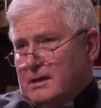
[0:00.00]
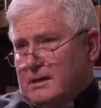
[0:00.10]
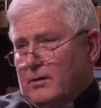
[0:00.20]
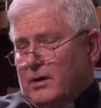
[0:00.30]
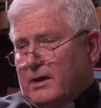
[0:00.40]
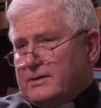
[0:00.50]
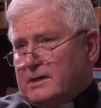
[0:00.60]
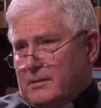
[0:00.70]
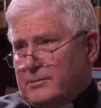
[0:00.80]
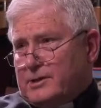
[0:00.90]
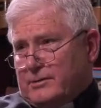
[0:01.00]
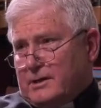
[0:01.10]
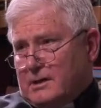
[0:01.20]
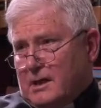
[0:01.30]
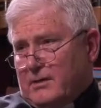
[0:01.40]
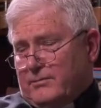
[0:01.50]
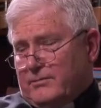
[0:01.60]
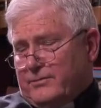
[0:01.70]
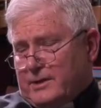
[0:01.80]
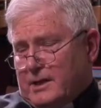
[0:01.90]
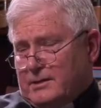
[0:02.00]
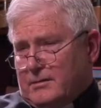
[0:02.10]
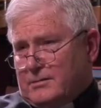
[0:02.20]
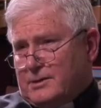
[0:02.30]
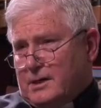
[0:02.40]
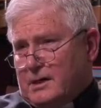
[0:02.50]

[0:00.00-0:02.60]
And all of the imagery he gave for that church